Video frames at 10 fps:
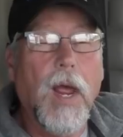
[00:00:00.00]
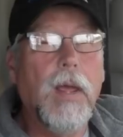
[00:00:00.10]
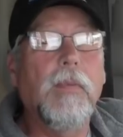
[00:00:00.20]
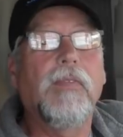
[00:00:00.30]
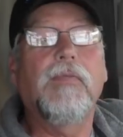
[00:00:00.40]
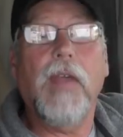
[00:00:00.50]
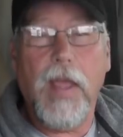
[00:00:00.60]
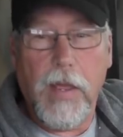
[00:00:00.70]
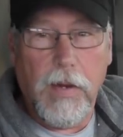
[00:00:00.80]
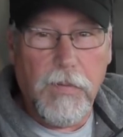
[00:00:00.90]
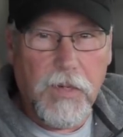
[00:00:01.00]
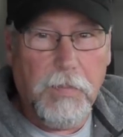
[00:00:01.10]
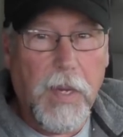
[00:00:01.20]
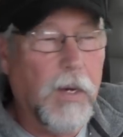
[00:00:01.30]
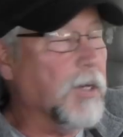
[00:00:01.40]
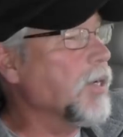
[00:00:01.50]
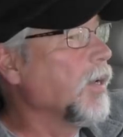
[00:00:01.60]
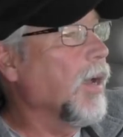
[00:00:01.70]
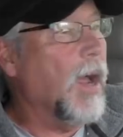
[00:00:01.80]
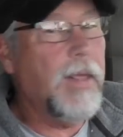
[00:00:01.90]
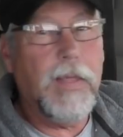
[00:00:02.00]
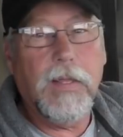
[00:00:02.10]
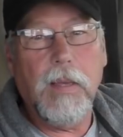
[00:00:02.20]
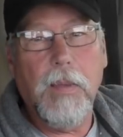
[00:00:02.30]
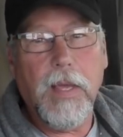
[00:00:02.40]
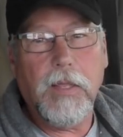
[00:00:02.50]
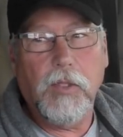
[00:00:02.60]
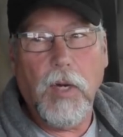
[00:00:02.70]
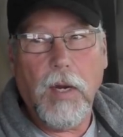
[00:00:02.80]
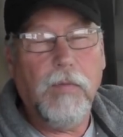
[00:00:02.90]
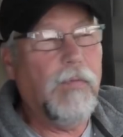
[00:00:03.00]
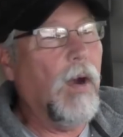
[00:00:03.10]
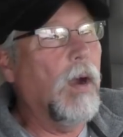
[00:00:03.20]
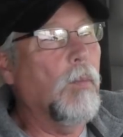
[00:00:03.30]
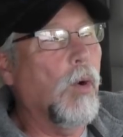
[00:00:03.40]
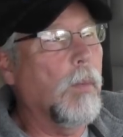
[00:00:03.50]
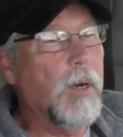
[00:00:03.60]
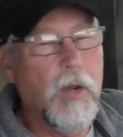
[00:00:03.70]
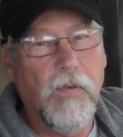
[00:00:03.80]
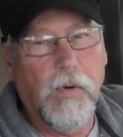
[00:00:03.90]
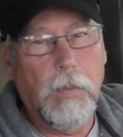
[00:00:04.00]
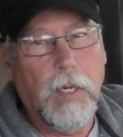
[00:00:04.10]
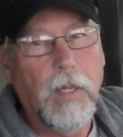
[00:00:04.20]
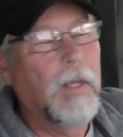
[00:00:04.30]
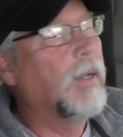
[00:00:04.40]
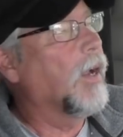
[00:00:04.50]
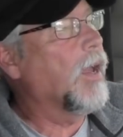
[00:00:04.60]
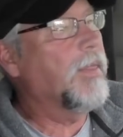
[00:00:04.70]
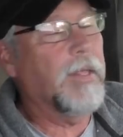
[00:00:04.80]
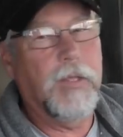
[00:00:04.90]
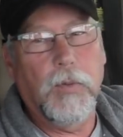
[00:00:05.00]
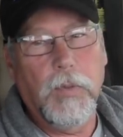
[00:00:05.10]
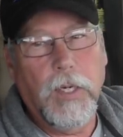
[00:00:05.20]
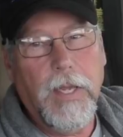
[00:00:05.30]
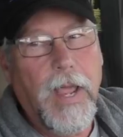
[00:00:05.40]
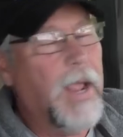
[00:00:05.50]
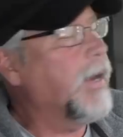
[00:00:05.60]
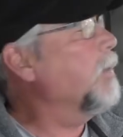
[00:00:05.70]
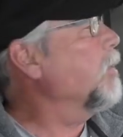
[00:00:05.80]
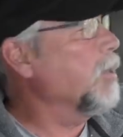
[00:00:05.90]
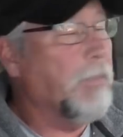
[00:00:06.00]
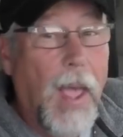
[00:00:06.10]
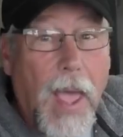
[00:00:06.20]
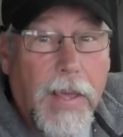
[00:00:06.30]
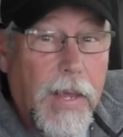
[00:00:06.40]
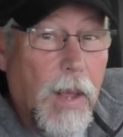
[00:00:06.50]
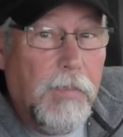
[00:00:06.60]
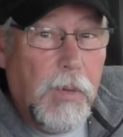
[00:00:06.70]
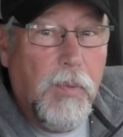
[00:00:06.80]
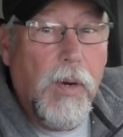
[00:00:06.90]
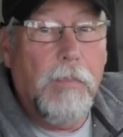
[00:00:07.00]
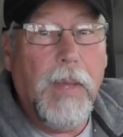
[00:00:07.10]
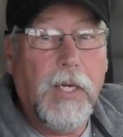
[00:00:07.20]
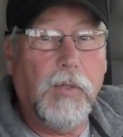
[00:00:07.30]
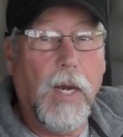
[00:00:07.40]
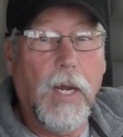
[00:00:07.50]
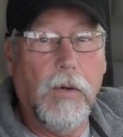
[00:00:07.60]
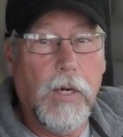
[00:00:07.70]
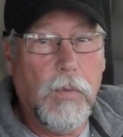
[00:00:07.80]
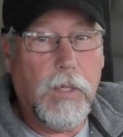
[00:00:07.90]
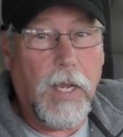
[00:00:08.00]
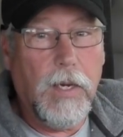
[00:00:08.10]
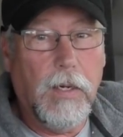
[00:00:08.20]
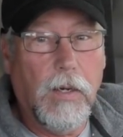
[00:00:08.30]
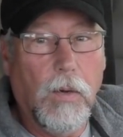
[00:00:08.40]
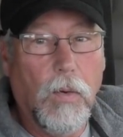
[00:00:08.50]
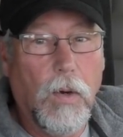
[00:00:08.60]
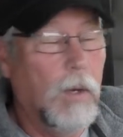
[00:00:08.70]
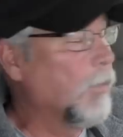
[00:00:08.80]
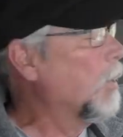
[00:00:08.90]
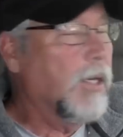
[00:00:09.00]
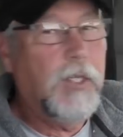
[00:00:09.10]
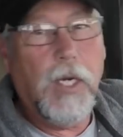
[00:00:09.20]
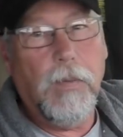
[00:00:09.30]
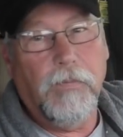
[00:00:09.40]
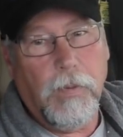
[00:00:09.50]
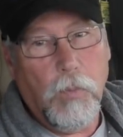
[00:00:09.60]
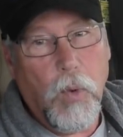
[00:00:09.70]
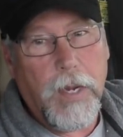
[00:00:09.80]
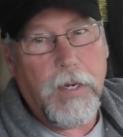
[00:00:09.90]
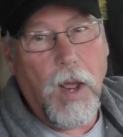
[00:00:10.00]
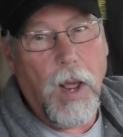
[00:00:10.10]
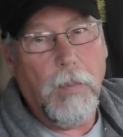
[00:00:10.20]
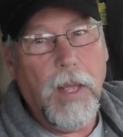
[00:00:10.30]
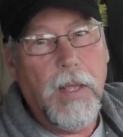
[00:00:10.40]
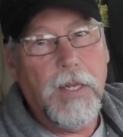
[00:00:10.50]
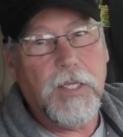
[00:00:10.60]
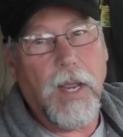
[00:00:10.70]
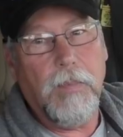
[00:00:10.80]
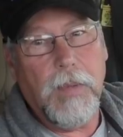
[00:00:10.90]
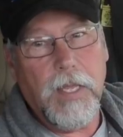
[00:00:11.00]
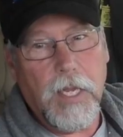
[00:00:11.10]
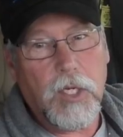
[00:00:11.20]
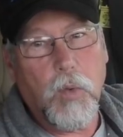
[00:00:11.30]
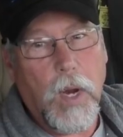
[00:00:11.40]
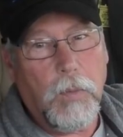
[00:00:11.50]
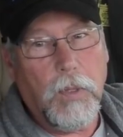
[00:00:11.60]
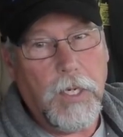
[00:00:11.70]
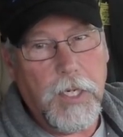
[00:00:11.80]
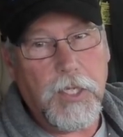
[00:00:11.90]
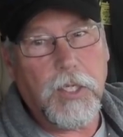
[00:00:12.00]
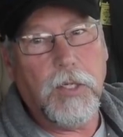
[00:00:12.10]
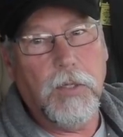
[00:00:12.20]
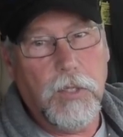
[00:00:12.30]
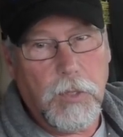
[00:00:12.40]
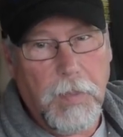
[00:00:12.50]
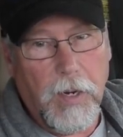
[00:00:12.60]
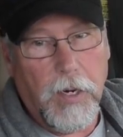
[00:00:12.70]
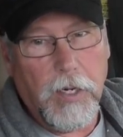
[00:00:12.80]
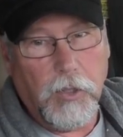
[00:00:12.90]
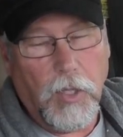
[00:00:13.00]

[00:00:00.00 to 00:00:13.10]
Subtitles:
I am a fan of spinners. I think they make the truck far more maneuverable. I think they're really handy when you're backing up to put a big trailer into a tight little hole. Jim from Quick Knob sent me this quick release spinner to